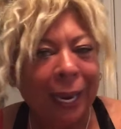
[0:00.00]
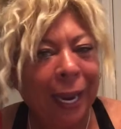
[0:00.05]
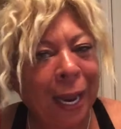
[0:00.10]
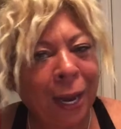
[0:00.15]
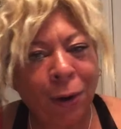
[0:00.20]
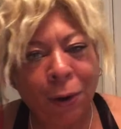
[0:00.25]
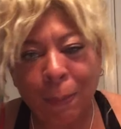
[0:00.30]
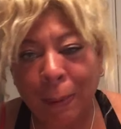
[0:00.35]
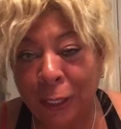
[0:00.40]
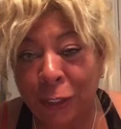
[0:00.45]
I
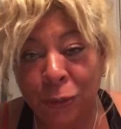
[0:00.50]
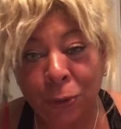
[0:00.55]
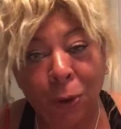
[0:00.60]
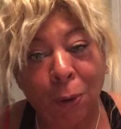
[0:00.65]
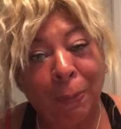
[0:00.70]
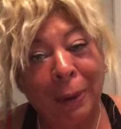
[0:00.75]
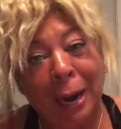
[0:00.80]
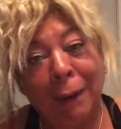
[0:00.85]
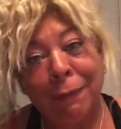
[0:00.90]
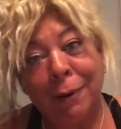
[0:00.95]
don't know about y'all,
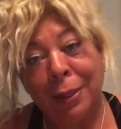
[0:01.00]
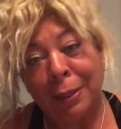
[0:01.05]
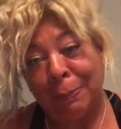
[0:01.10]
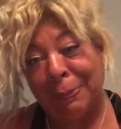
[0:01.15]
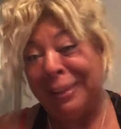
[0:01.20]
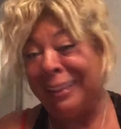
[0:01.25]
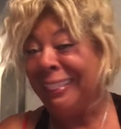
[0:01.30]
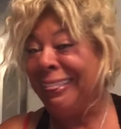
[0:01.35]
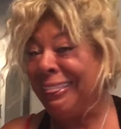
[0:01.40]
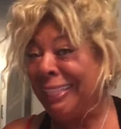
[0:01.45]
but I'd rather
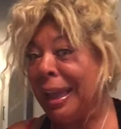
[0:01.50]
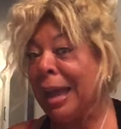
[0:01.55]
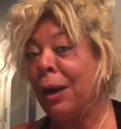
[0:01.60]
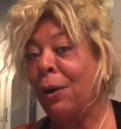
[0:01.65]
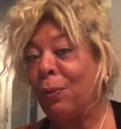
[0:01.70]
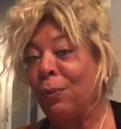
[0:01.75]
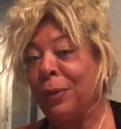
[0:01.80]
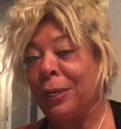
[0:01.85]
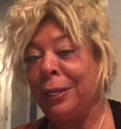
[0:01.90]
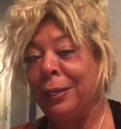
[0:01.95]
be in that
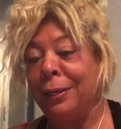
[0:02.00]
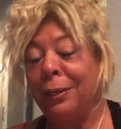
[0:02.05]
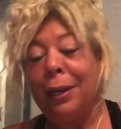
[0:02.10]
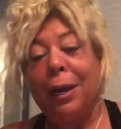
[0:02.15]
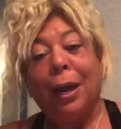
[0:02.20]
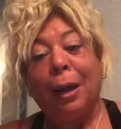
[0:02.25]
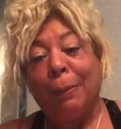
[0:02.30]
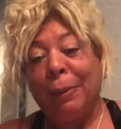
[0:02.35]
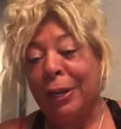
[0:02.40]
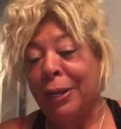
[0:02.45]
arena
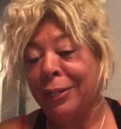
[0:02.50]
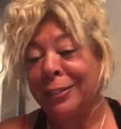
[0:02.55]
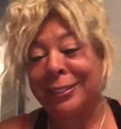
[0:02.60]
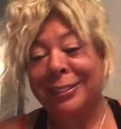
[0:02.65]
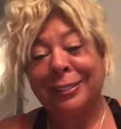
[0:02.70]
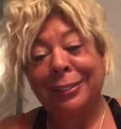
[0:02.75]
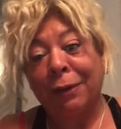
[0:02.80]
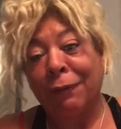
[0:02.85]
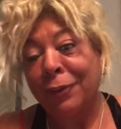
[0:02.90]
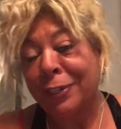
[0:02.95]
because
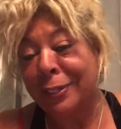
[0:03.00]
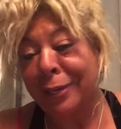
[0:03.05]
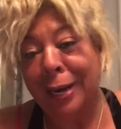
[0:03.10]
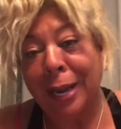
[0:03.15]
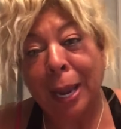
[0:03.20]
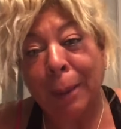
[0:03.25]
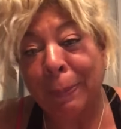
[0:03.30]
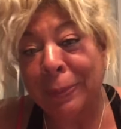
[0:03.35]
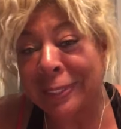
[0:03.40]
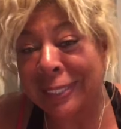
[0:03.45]
stuff is going
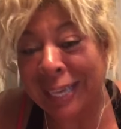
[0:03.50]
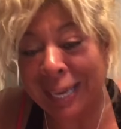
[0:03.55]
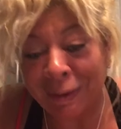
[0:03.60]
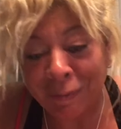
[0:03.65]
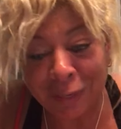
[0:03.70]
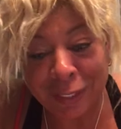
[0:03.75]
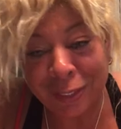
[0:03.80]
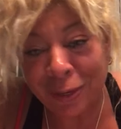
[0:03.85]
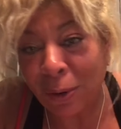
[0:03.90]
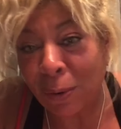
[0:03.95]
to happen to
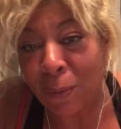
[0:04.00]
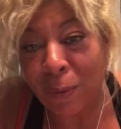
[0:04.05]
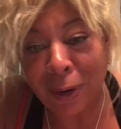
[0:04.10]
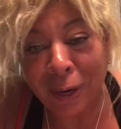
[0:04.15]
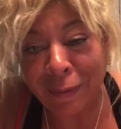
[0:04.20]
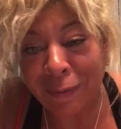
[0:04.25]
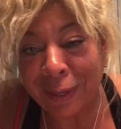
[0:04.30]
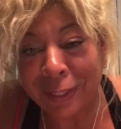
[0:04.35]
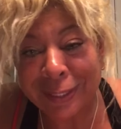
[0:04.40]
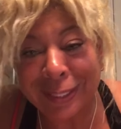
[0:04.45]
every single one
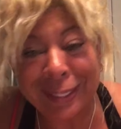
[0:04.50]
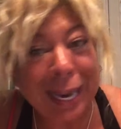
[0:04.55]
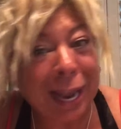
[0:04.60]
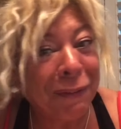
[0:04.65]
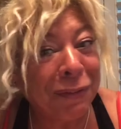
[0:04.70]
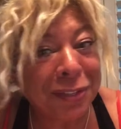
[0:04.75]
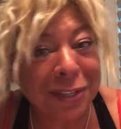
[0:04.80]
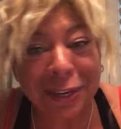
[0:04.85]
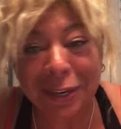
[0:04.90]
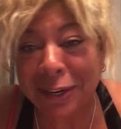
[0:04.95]
of us.
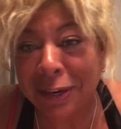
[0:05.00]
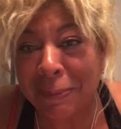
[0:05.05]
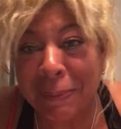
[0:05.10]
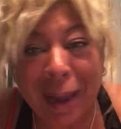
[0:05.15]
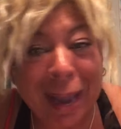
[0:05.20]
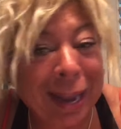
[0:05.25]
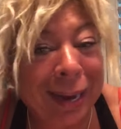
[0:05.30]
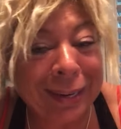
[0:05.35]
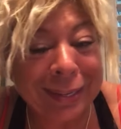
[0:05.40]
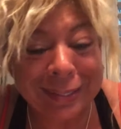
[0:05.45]
Life is going to come
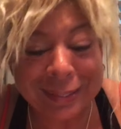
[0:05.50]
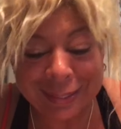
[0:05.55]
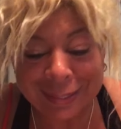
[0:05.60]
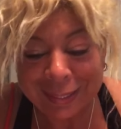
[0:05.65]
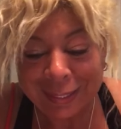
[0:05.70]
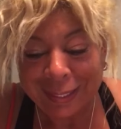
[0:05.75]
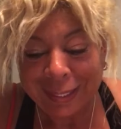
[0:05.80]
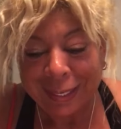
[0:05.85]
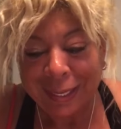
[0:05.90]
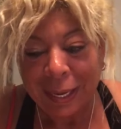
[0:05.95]
at us.
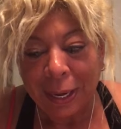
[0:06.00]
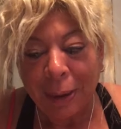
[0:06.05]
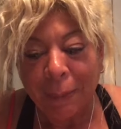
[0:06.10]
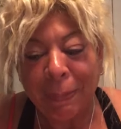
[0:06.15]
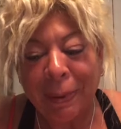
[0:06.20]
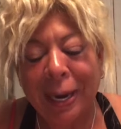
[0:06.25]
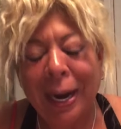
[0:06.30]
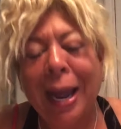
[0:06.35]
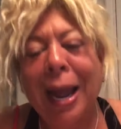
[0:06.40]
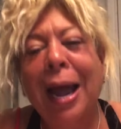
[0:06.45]

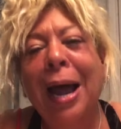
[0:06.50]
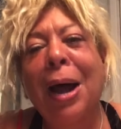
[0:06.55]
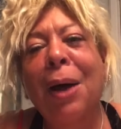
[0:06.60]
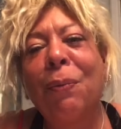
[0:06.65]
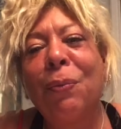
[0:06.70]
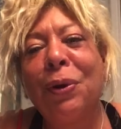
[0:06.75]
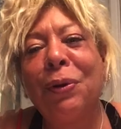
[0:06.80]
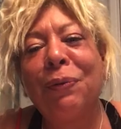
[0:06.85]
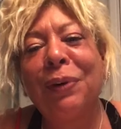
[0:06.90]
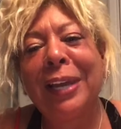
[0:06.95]
But how
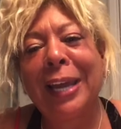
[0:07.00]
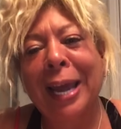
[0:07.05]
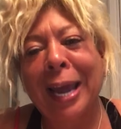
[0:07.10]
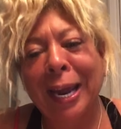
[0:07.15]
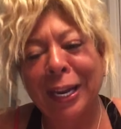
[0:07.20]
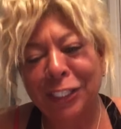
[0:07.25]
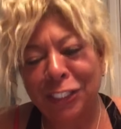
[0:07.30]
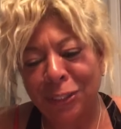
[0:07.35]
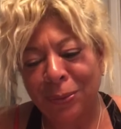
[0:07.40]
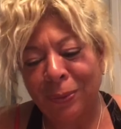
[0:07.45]
we
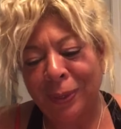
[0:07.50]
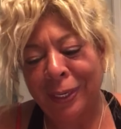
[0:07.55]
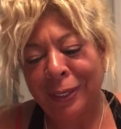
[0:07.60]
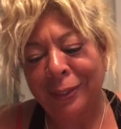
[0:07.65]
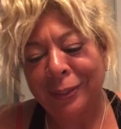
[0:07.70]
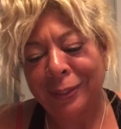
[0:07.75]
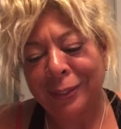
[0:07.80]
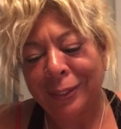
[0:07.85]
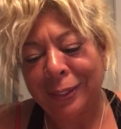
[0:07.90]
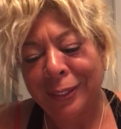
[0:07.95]
react to it
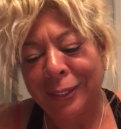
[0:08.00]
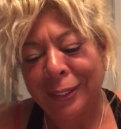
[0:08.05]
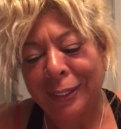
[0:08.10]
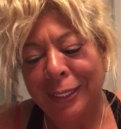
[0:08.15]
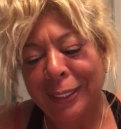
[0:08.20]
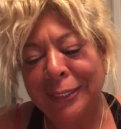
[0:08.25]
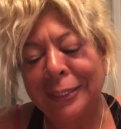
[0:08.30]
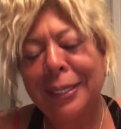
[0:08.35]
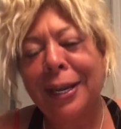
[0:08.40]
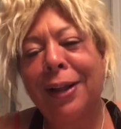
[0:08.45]

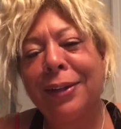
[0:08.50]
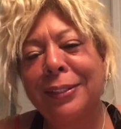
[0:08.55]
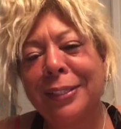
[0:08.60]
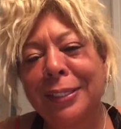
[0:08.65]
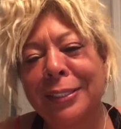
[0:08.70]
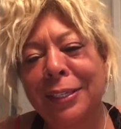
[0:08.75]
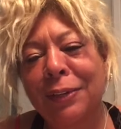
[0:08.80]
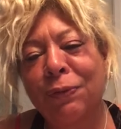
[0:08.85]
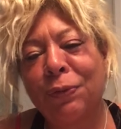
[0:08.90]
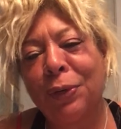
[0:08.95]
tells
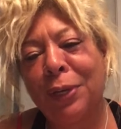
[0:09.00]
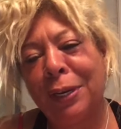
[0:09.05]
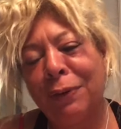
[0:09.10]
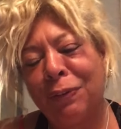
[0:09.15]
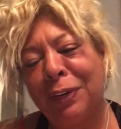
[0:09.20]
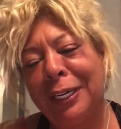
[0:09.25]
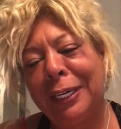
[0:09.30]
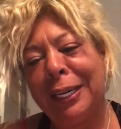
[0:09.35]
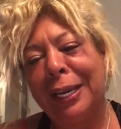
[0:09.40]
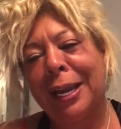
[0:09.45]
us if we
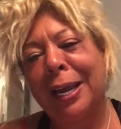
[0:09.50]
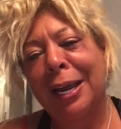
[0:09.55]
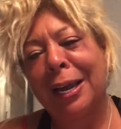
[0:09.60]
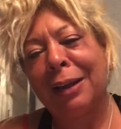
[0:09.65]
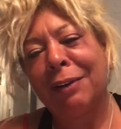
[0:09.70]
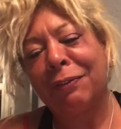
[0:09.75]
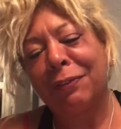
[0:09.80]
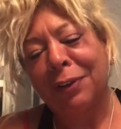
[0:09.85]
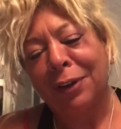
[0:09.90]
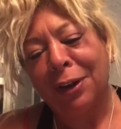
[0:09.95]
really
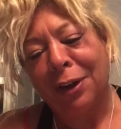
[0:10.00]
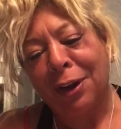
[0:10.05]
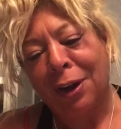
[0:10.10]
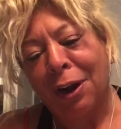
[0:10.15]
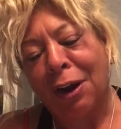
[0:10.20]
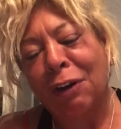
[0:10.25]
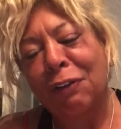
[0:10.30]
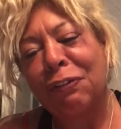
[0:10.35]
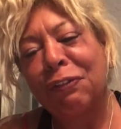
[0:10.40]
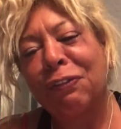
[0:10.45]
have
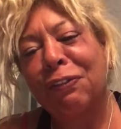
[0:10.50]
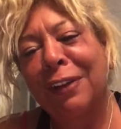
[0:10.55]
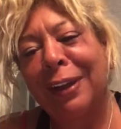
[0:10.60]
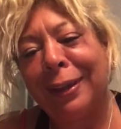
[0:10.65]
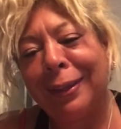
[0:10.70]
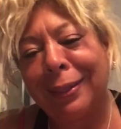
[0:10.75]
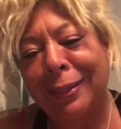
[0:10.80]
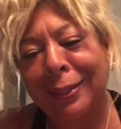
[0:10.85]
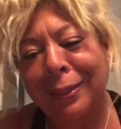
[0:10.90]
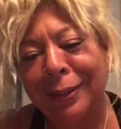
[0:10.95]
our
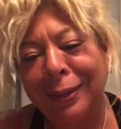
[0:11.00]
faith